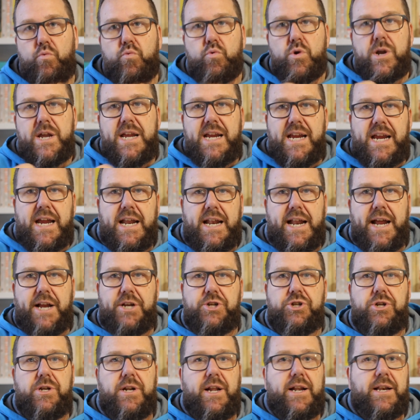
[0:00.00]

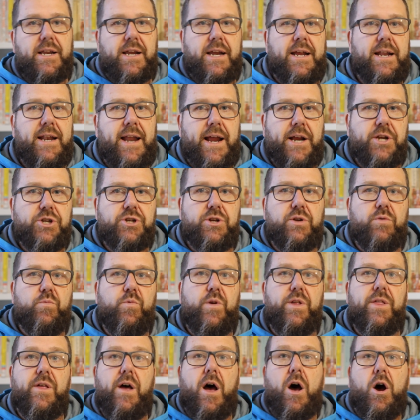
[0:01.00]
reconnection and connection
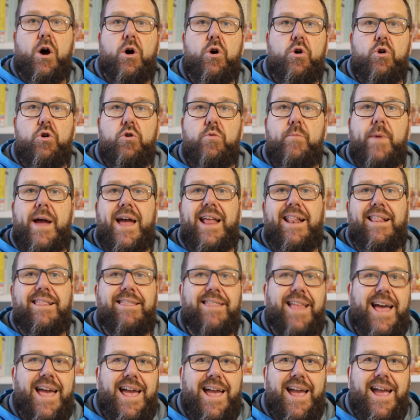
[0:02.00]
with home and
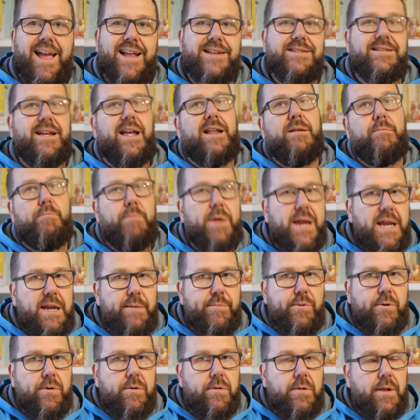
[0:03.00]
land and
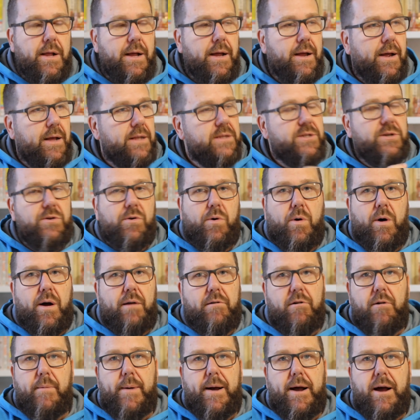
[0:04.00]
people. It's quite
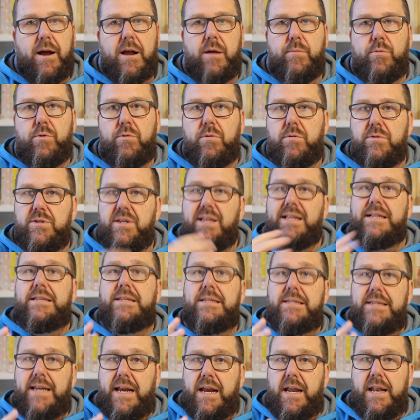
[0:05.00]
remarkable. So that's
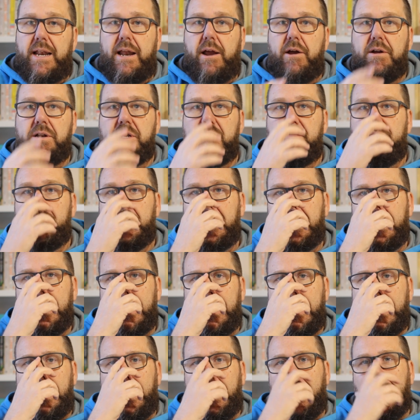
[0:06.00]
the second narrative.
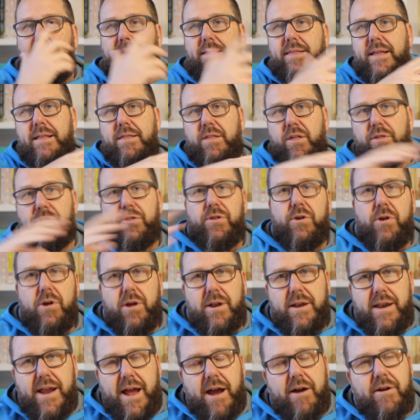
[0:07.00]
And then the
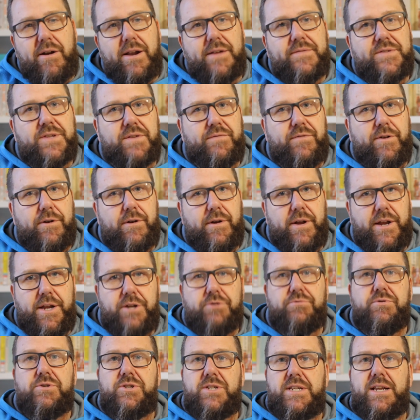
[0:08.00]
third narrative is a very
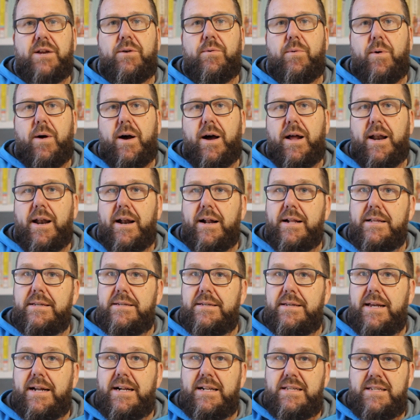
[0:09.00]
interesting one, and
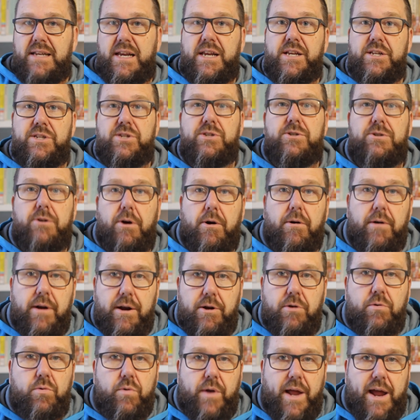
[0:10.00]
it's a
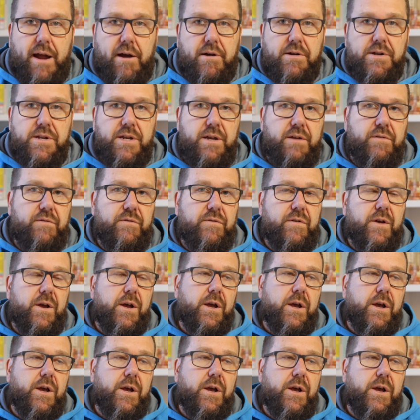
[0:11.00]
historical narrative.